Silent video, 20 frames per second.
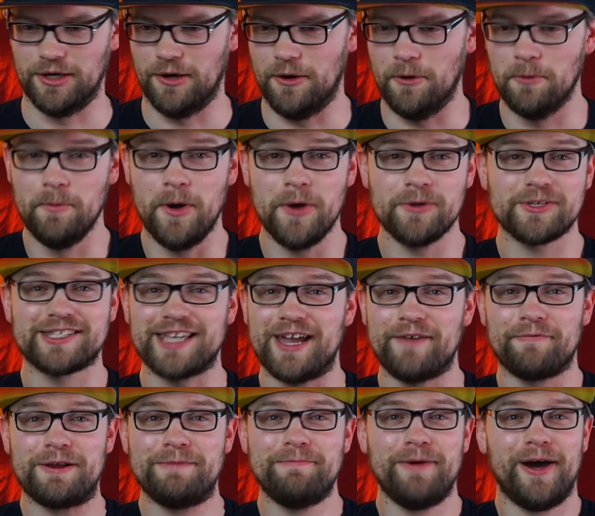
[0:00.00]
almost
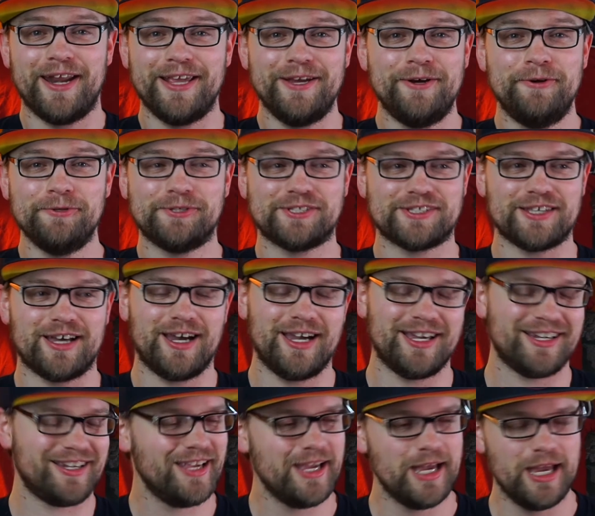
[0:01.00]
everybody who saw
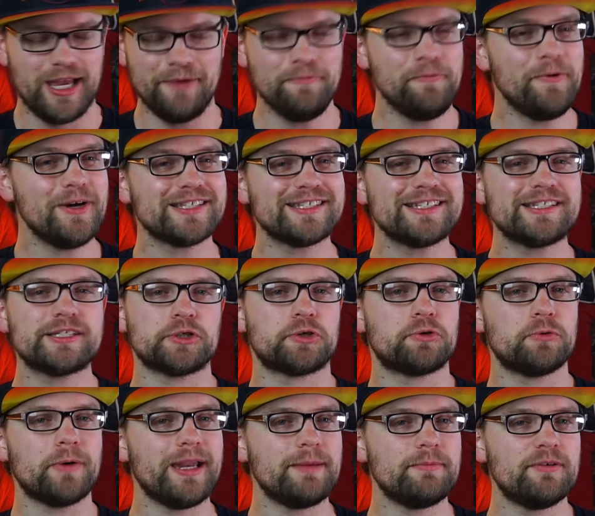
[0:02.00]
it. It wasn't a
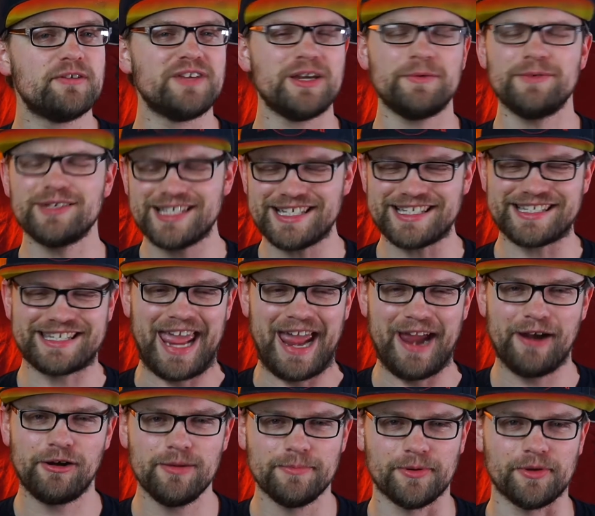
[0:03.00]
great movie. It wasn't
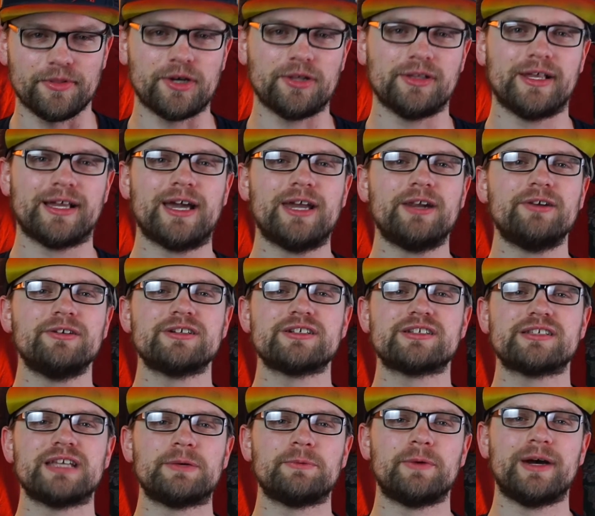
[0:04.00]
terrible, though. Like, I don't
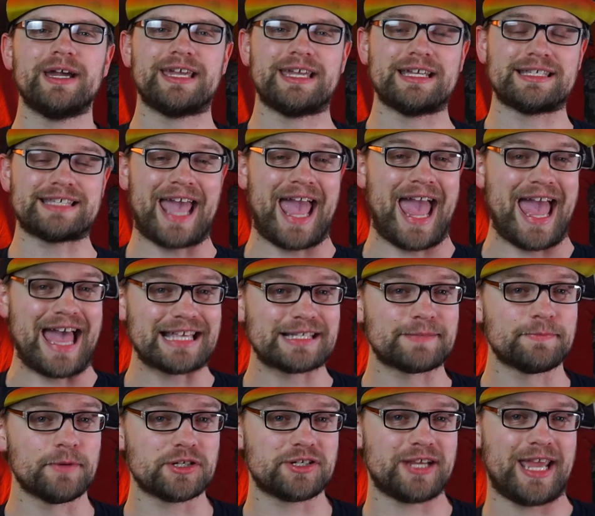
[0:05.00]
understand why it gets
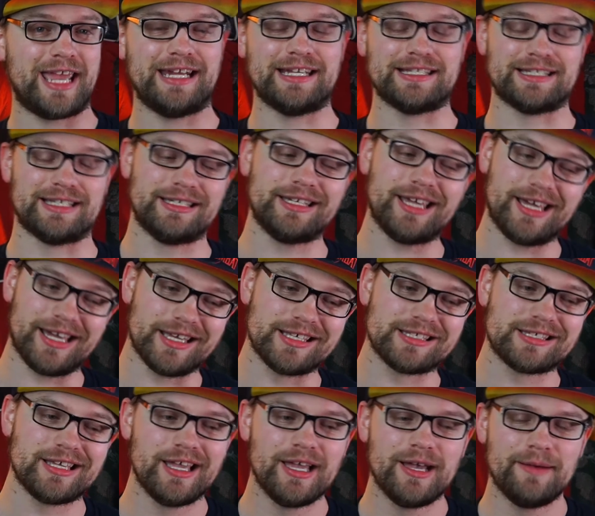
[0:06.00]
as much hate as it
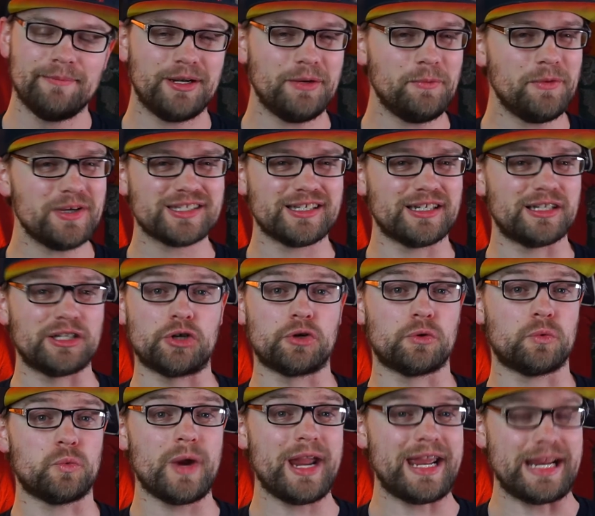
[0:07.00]
does, but it wasn't
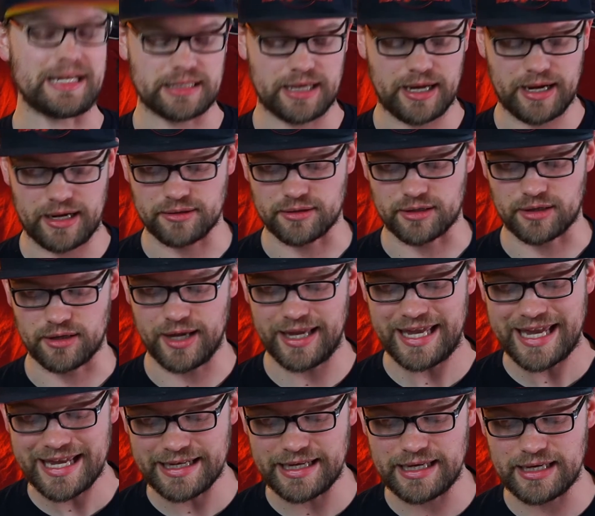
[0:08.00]
great either.
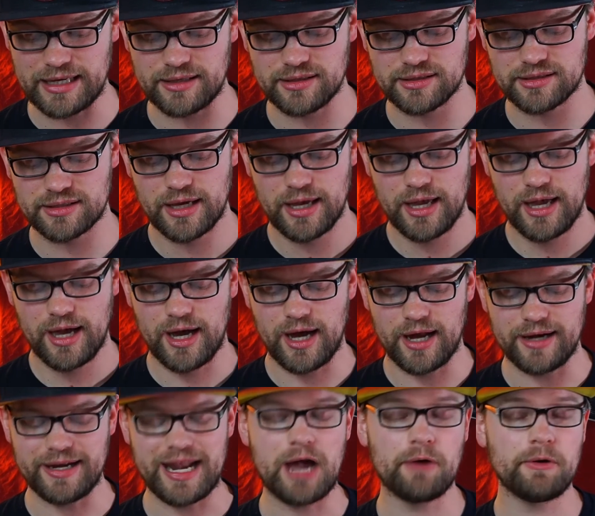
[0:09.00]
It is
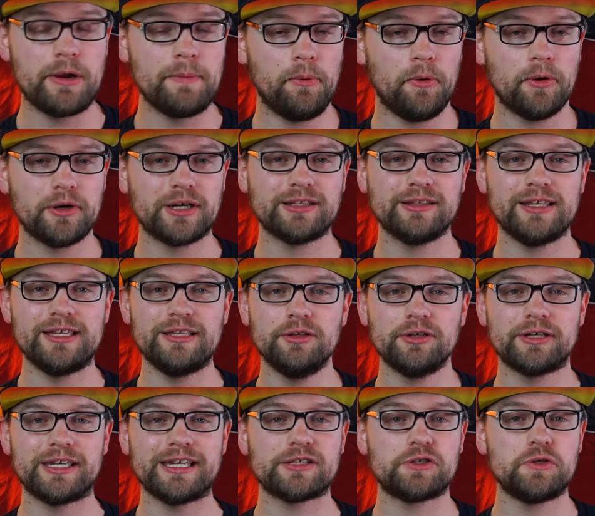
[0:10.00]
uh, now reportedly
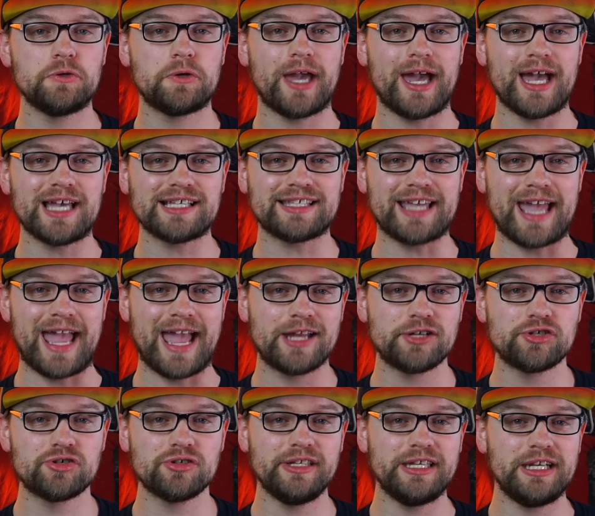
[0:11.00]
looking to cast
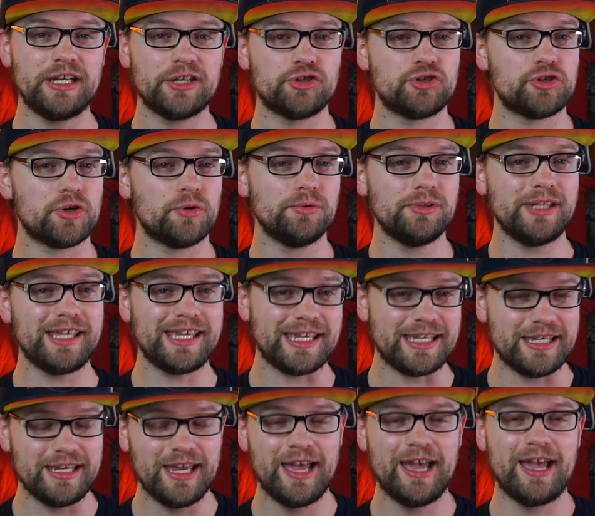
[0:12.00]
Angelina
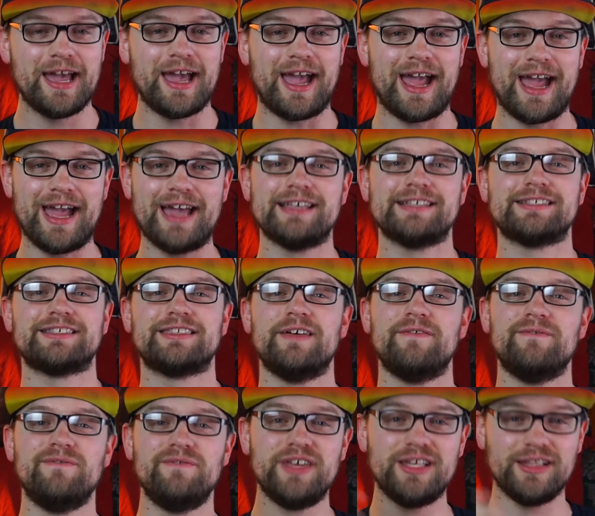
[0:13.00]
Jolie as the
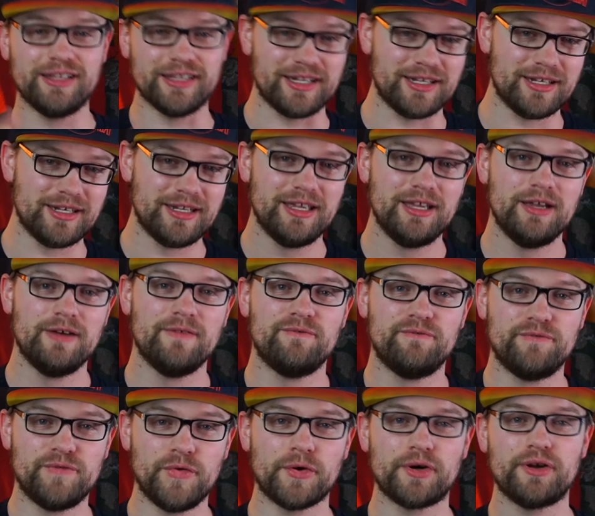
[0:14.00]
villain
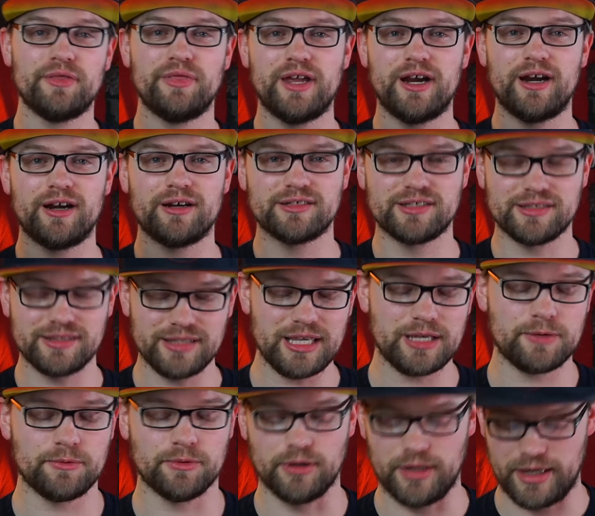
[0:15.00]
for their
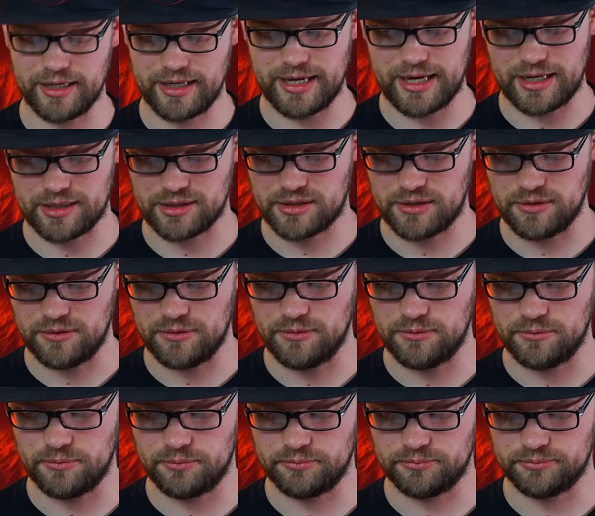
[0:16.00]
sequel, again,
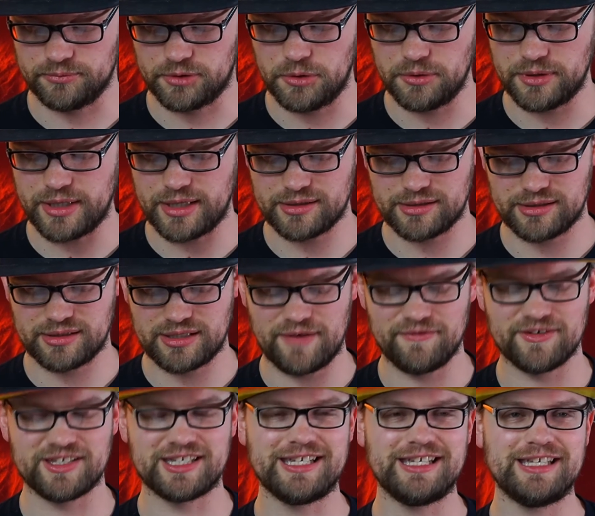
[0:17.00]
to
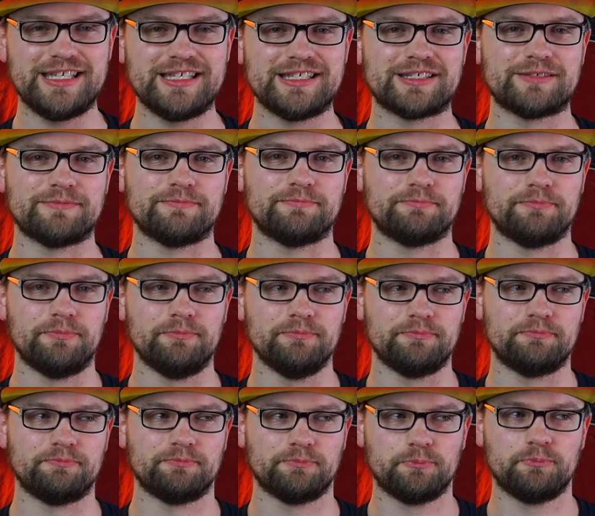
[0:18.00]
2017's
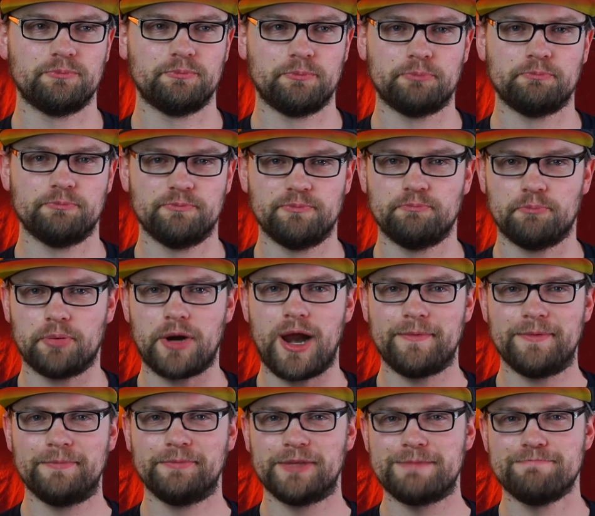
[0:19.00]

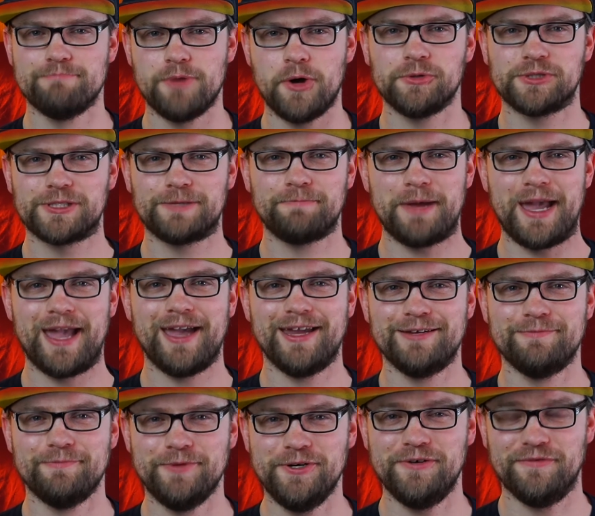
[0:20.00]
probably most
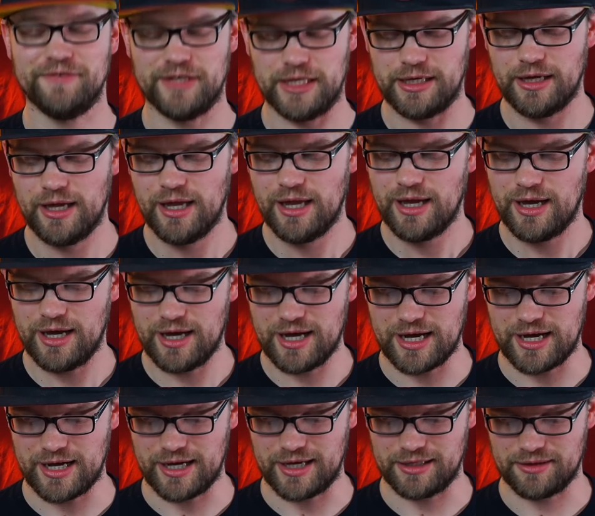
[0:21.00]
panned movie.
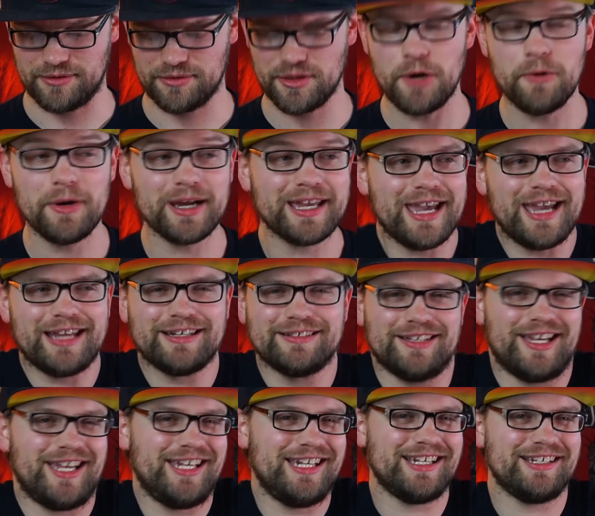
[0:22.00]
Uh, though
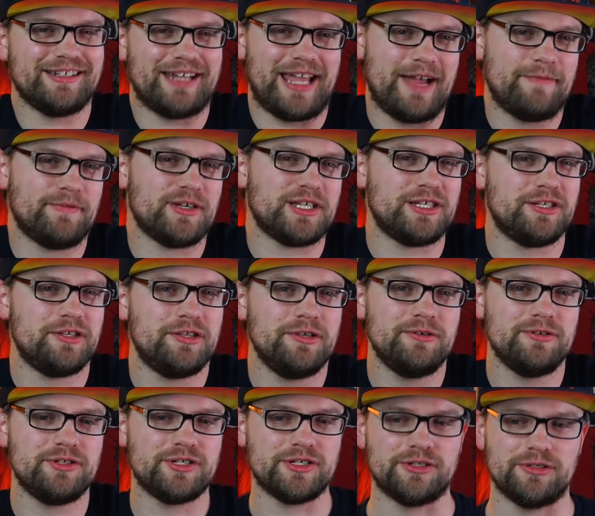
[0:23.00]
again, I didn't have a
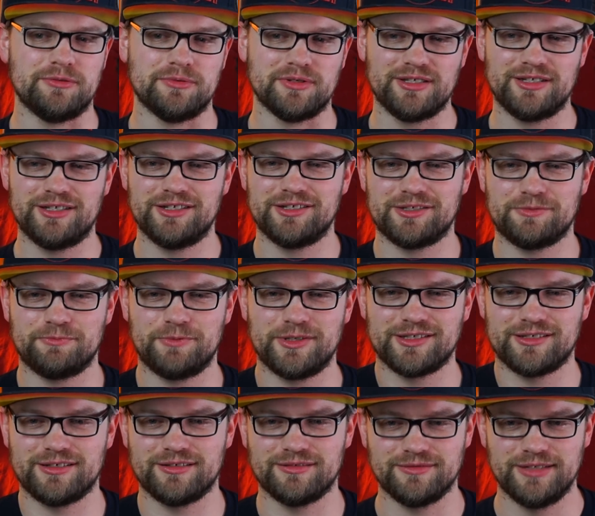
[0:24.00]
huge issue with it. It just
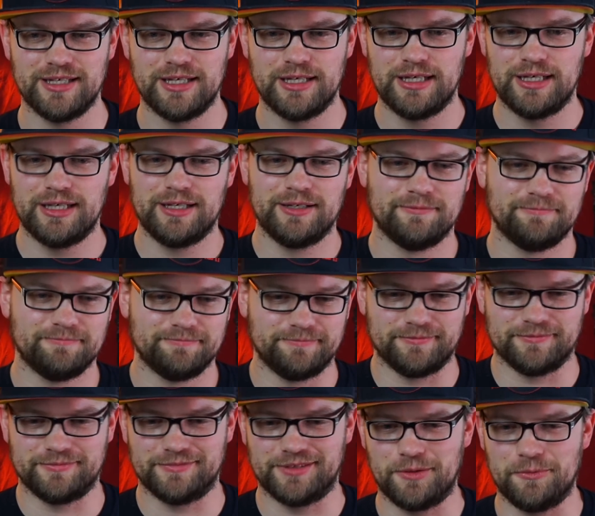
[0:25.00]
wasn't
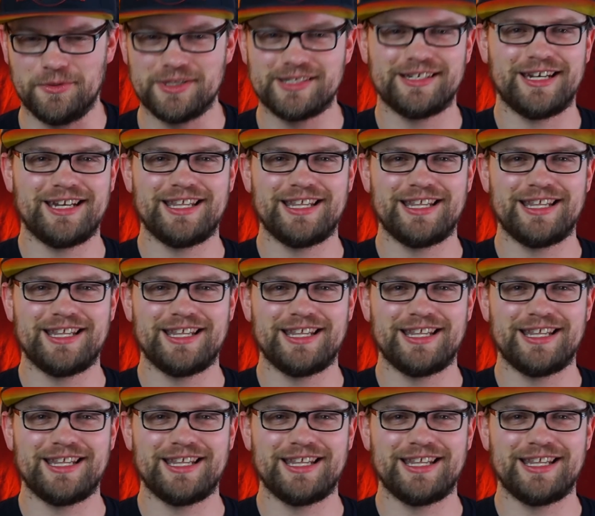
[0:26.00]
it wasn't